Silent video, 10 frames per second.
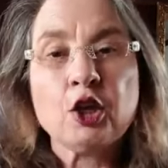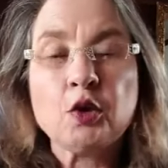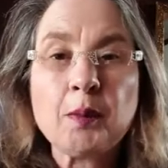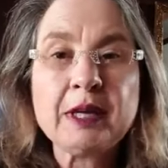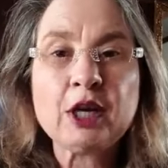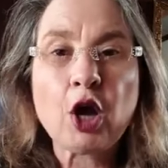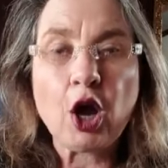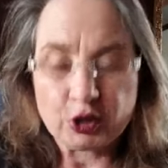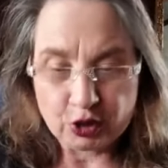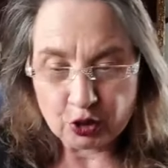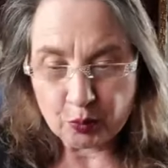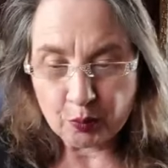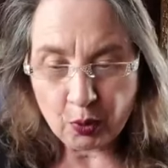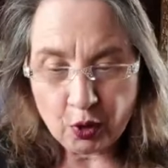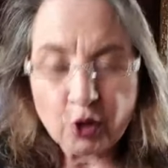You're being asked to
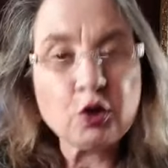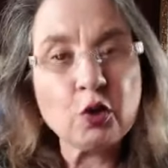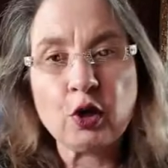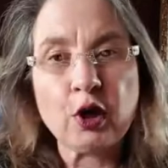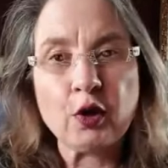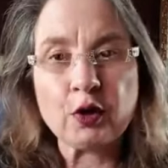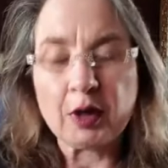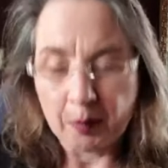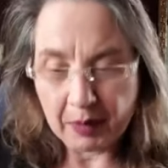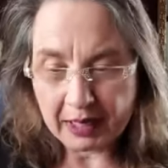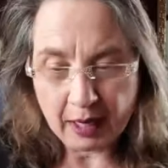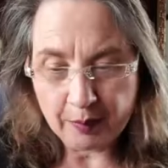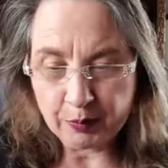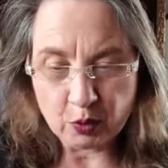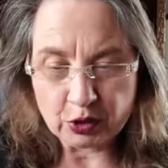put on your cloak, pick
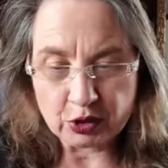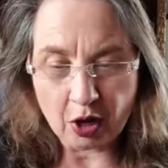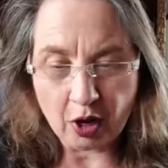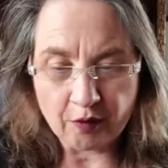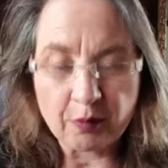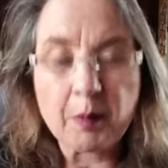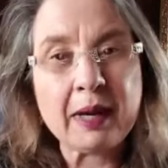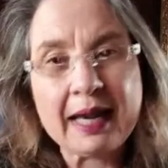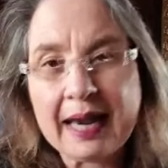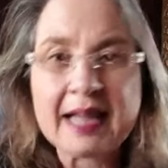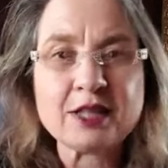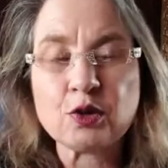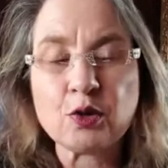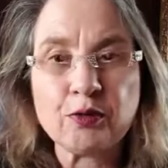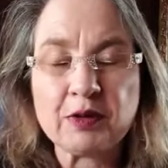up your staff, place
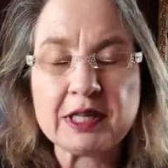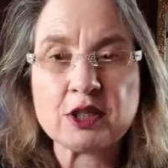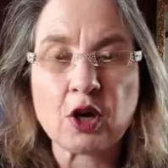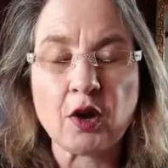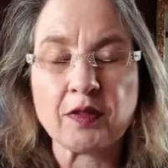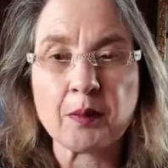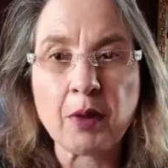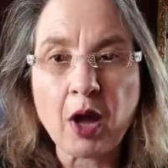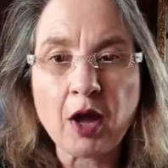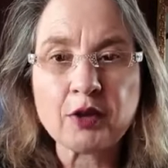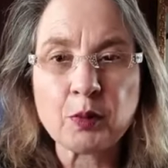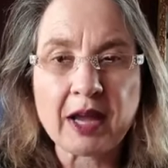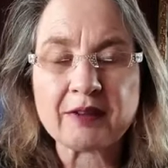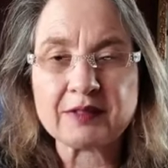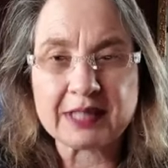your feet on the
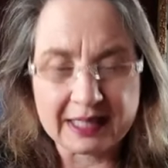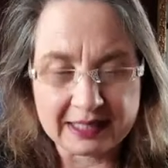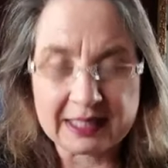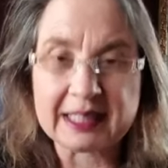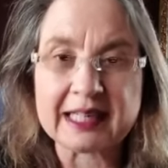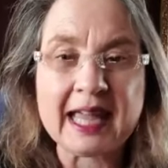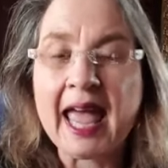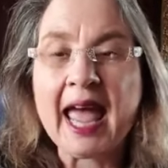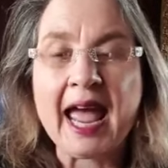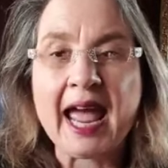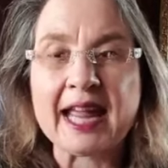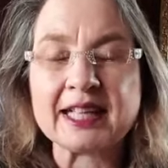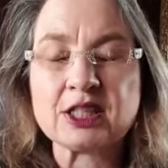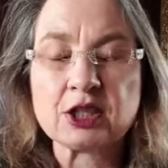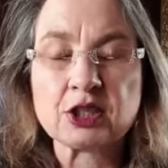pathway of destiny,
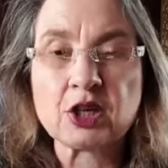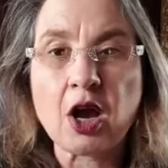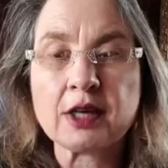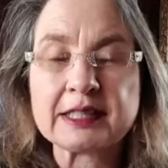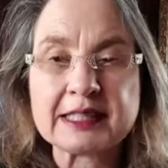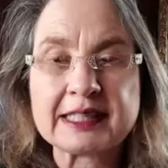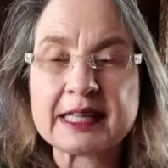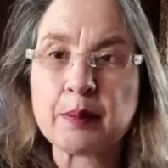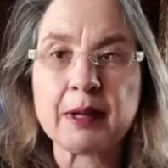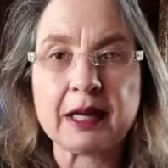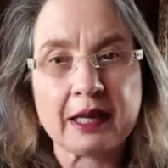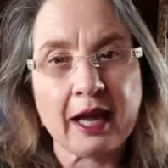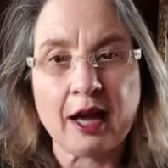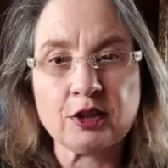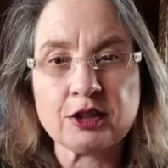and start stepping
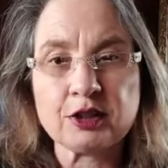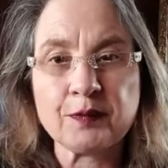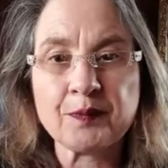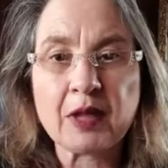out.